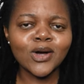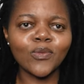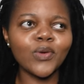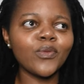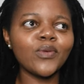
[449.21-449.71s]

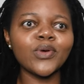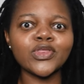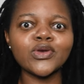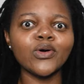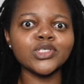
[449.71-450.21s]

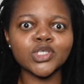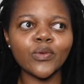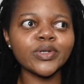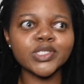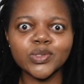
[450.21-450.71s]
With your
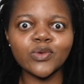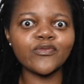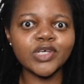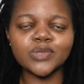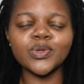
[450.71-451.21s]
children's school
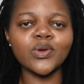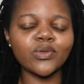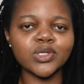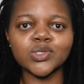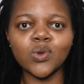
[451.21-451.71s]
fees, we
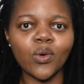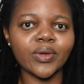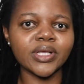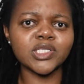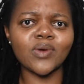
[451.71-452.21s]
know the
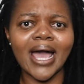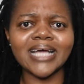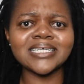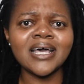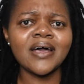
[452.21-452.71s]
stories,
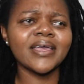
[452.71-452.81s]
right?